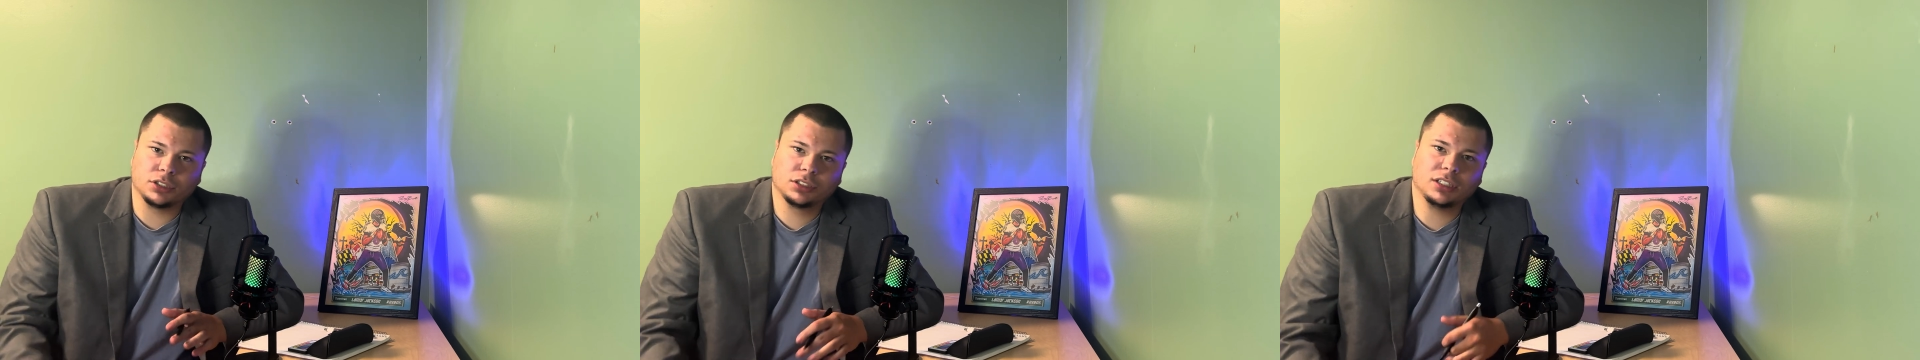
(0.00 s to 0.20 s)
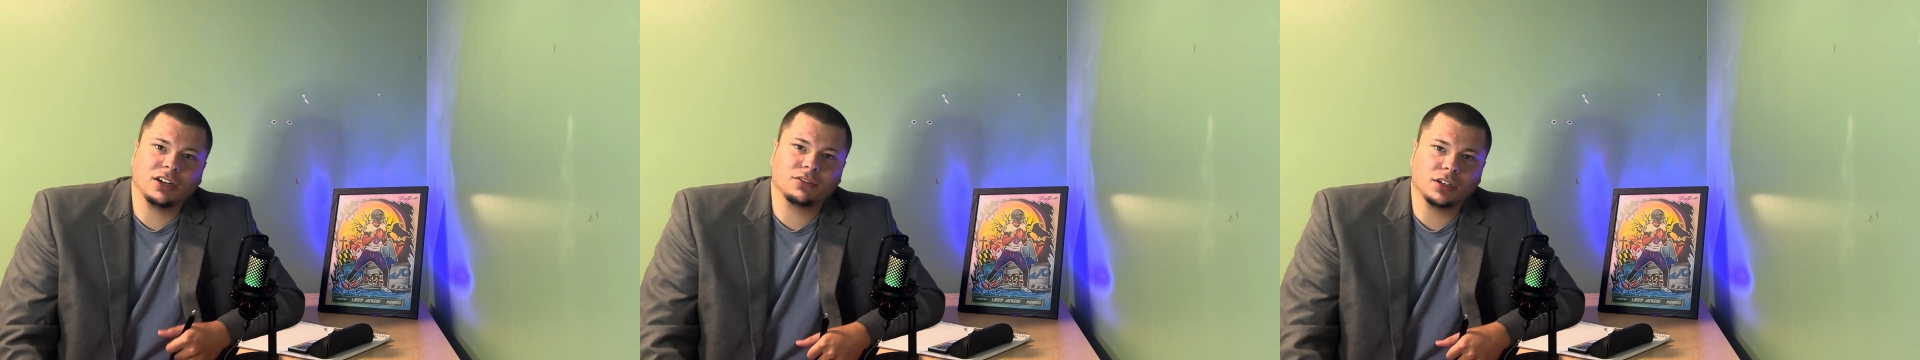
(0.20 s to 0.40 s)

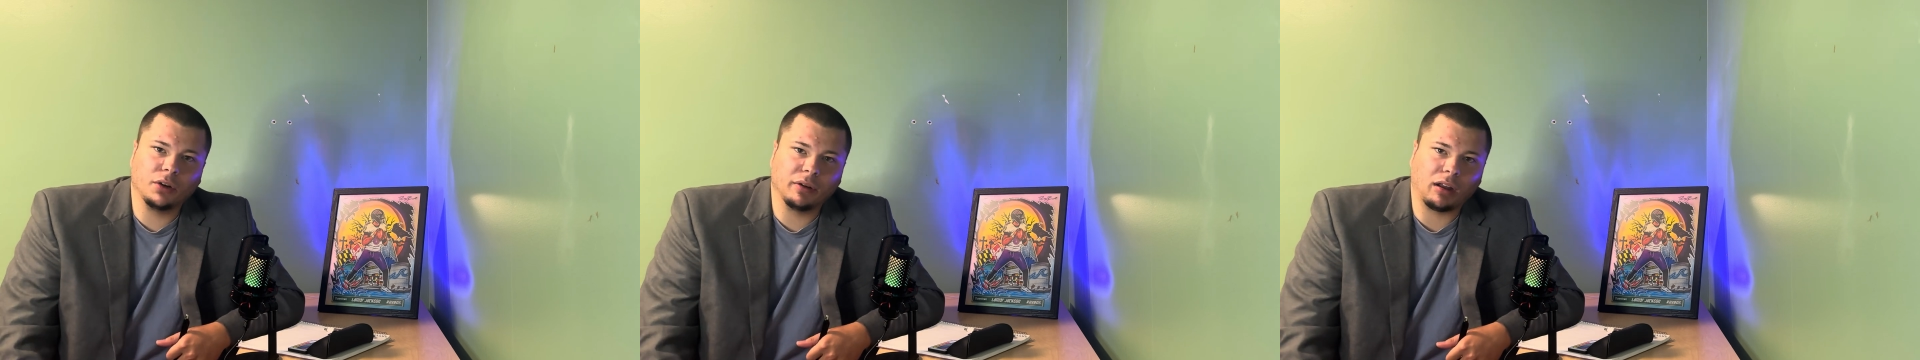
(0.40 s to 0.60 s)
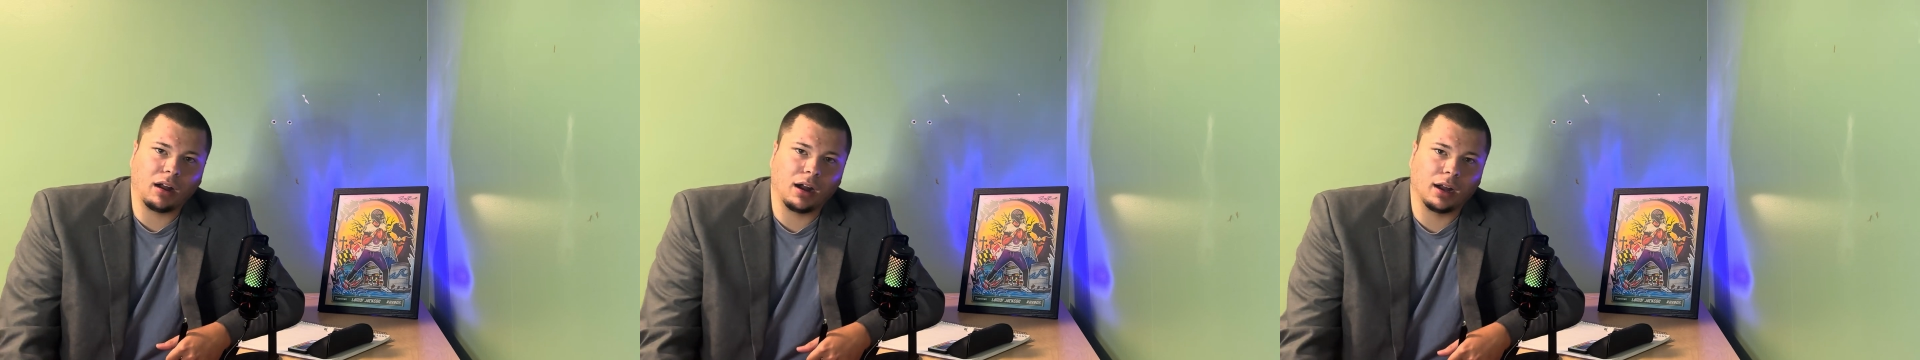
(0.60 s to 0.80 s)
stuff
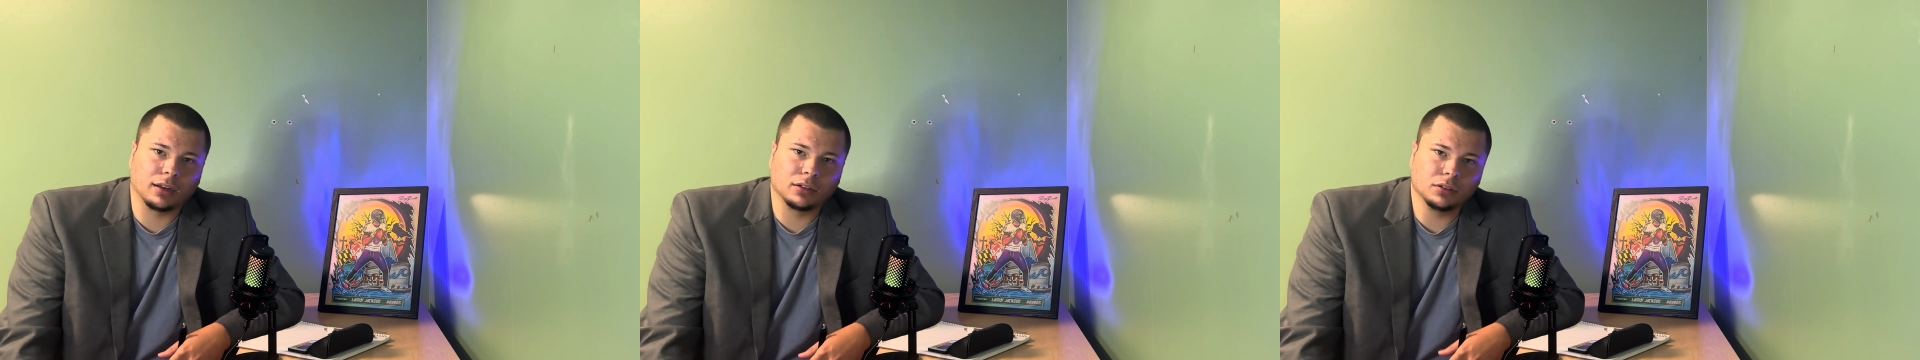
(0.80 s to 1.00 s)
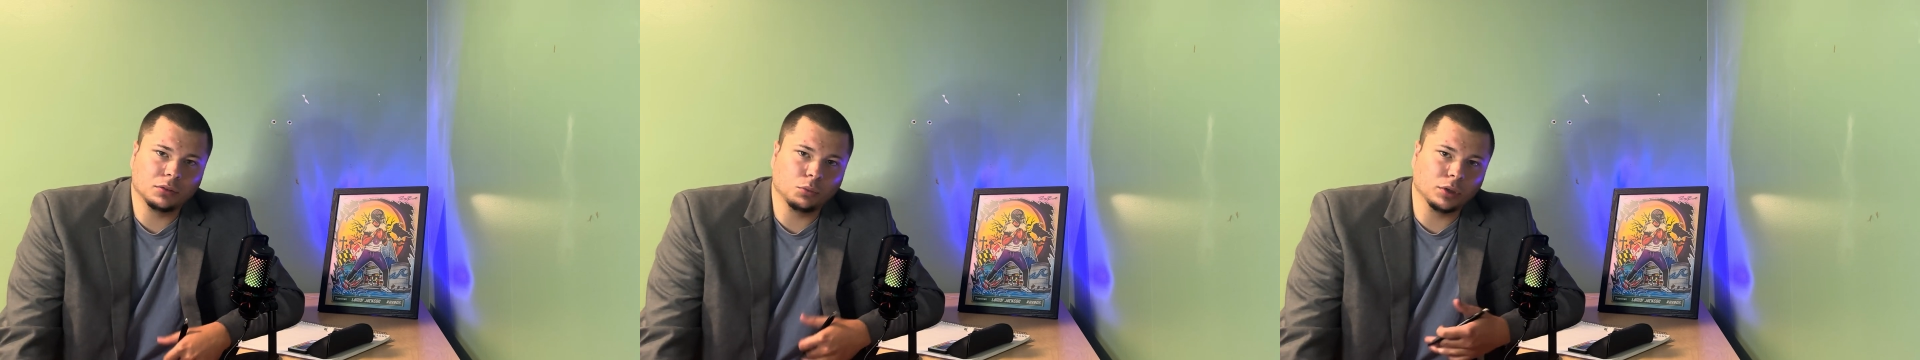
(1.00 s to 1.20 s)
going
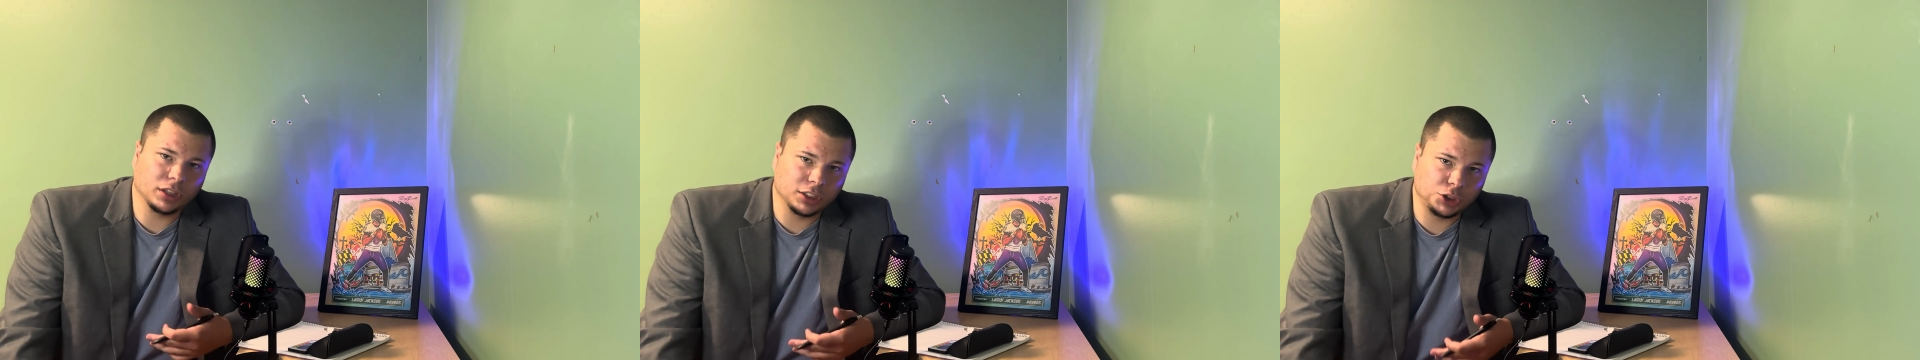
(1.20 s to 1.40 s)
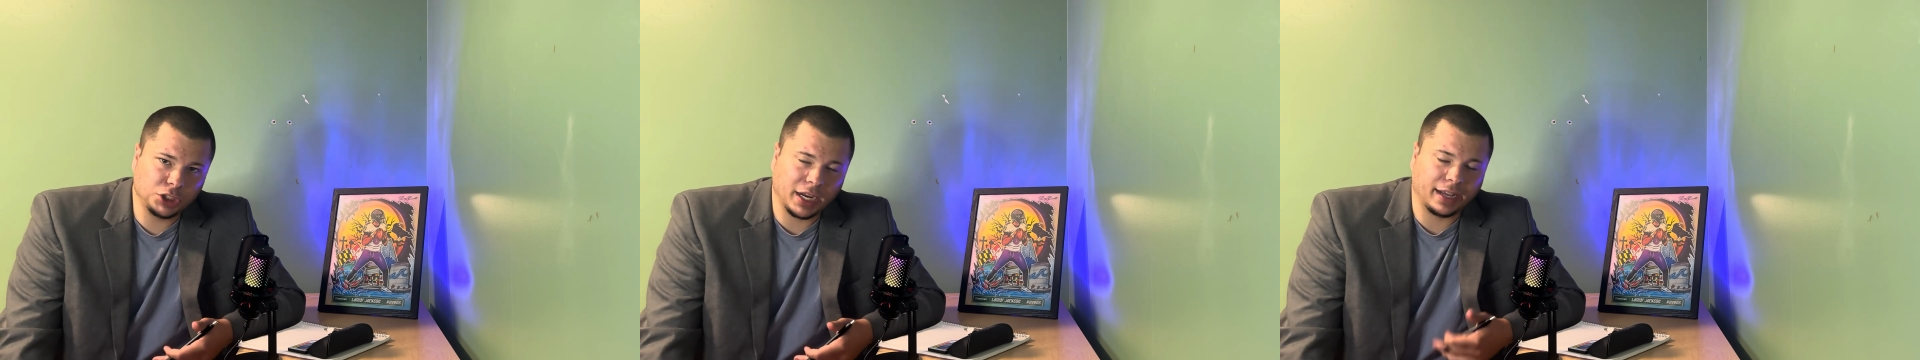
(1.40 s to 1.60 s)
on
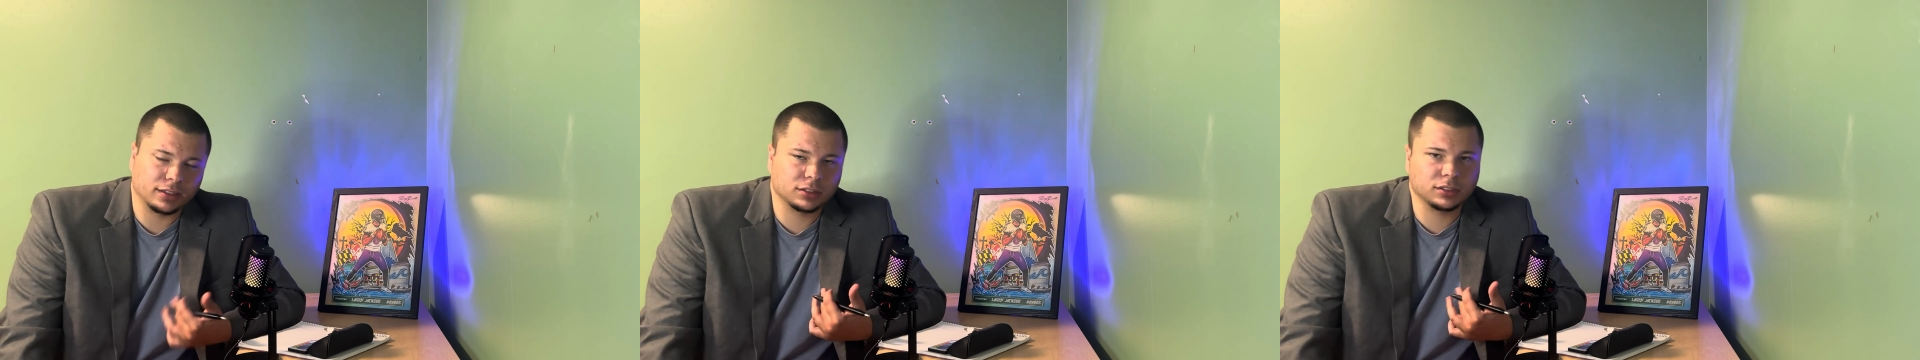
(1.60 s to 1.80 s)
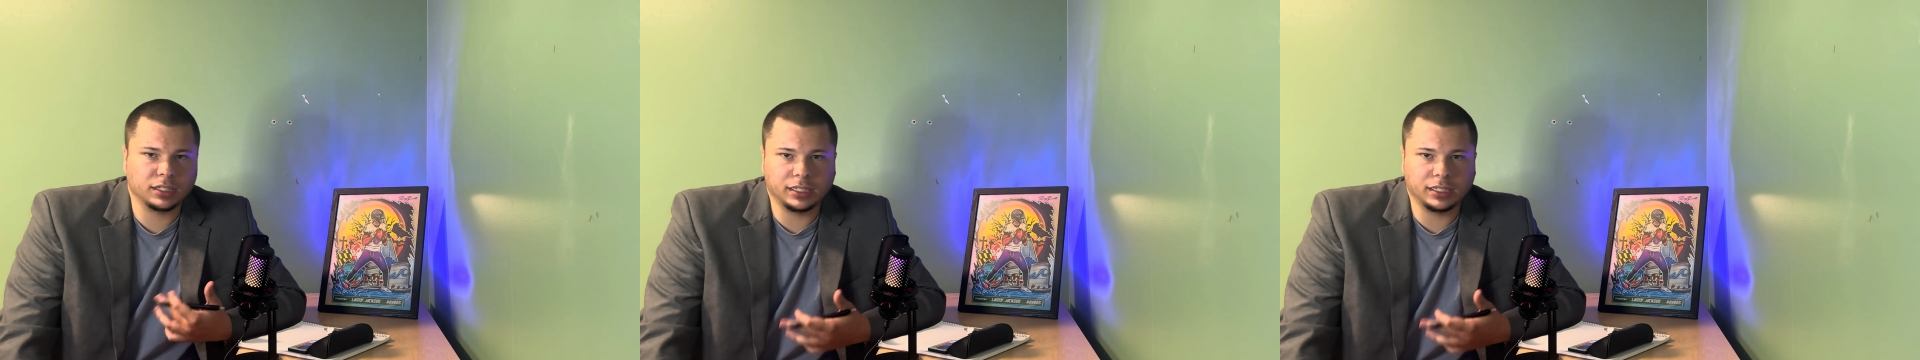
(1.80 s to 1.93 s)
with chest,